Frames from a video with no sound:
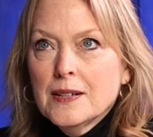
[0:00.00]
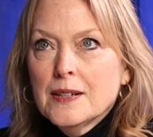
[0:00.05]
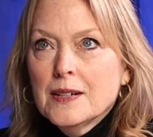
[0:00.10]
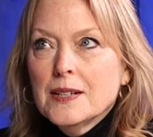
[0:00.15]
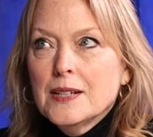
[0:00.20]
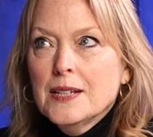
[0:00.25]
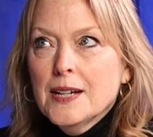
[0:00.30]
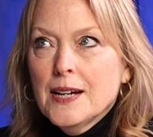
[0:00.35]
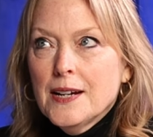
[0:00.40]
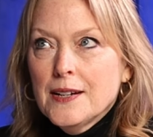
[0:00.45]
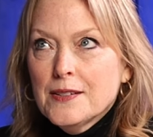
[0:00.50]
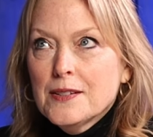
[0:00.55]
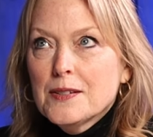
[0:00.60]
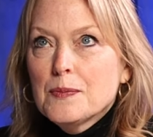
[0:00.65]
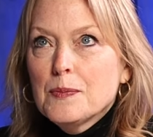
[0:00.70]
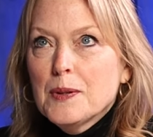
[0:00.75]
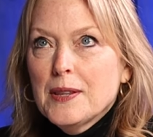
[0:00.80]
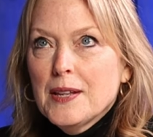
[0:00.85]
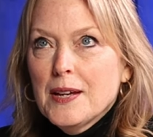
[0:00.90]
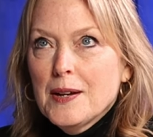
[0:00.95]
Yes,
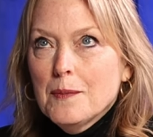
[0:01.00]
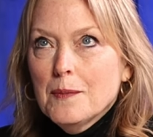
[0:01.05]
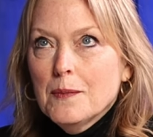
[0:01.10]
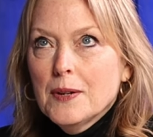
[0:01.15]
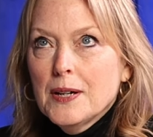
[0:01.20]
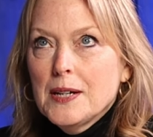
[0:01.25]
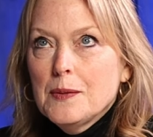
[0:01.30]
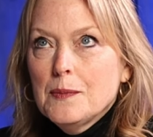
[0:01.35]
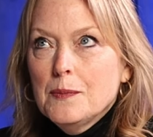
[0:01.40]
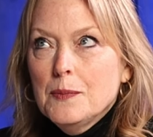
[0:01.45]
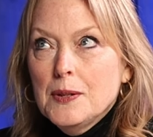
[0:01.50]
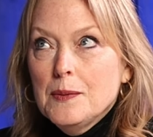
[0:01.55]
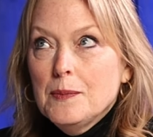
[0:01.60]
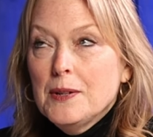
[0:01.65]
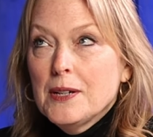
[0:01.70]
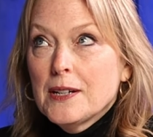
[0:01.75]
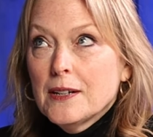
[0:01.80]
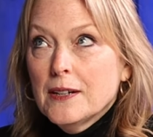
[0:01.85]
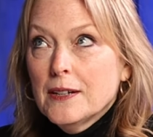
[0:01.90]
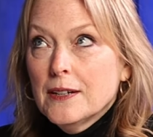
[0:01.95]
but that might be
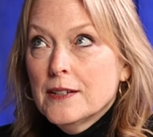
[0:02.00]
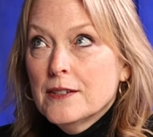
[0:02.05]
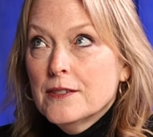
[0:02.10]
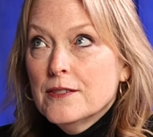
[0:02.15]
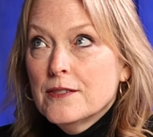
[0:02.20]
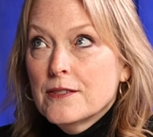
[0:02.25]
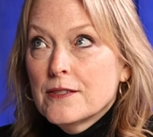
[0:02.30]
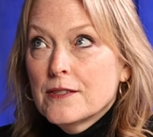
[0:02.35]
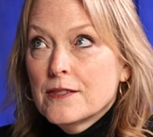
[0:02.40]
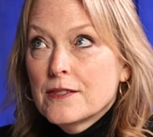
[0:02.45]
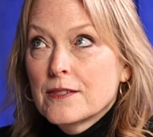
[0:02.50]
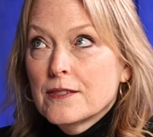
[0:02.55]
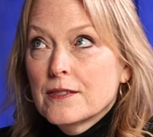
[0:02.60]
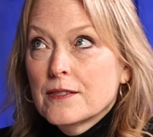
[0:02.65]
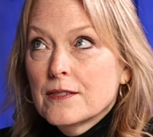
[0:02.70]
because...